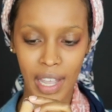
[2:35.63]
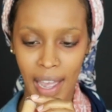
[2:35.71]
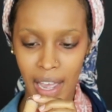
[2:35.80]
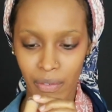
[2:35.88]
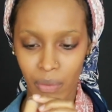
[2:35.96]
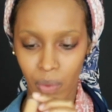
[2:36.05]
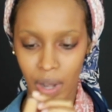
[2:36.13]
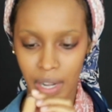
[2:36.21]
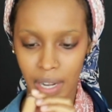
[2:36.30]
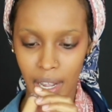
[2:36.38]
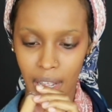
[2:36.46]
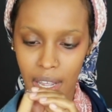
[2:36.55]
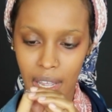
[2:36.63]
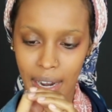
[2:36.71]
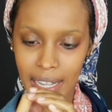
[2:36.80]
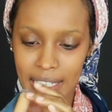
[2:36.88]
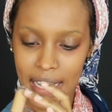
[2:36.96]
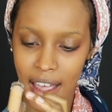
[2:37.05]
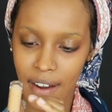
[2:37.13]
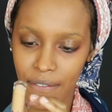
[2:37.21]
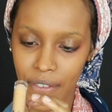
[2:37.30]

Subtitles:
I have one in Tan